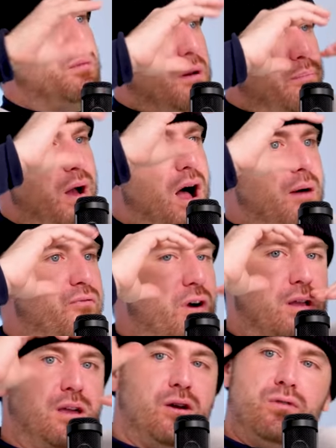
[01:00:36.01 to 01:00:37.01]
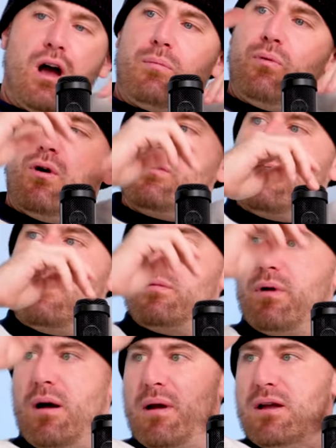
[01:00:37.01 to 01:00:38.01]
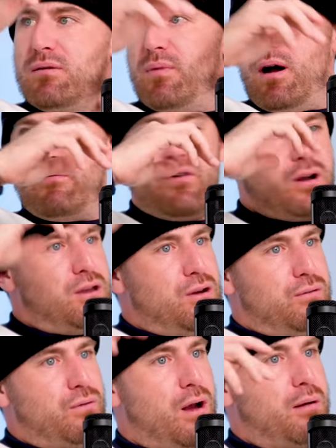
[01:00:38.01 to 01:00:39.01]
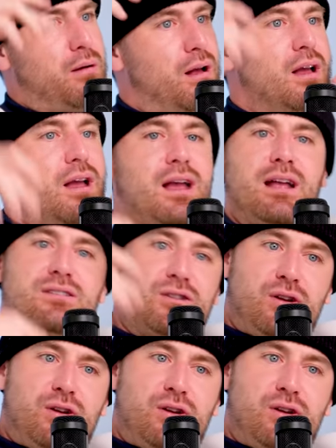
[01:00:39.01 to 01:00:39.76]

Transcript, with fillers: people like, Bob, fuck you. No, boy, love you, Bob. Hate you, Bob. Fuck you. Blah, blah. And